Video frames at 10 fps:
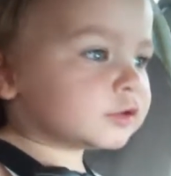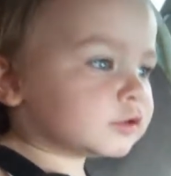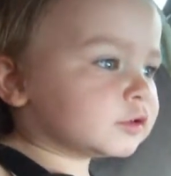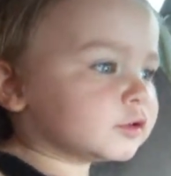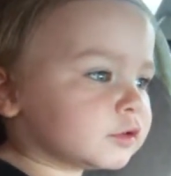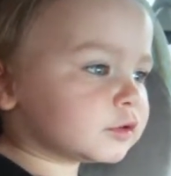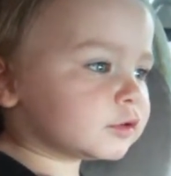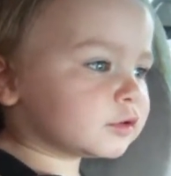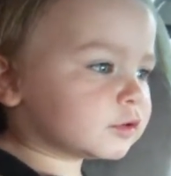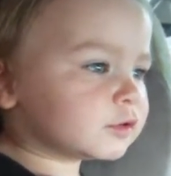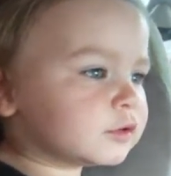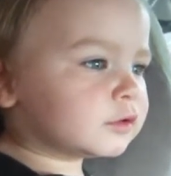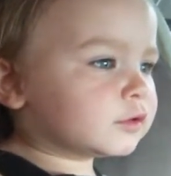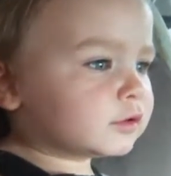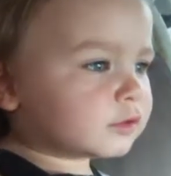Wow, you see how
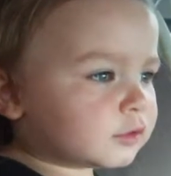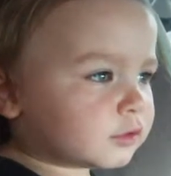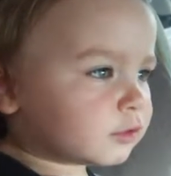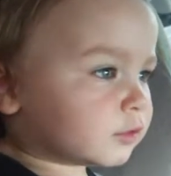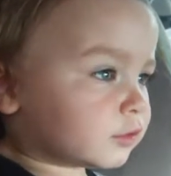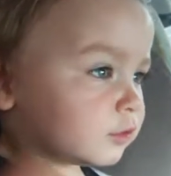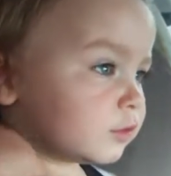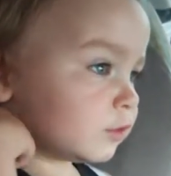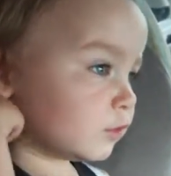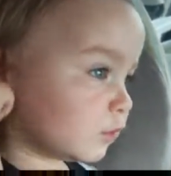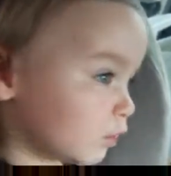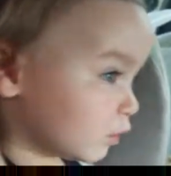bad it's raining out?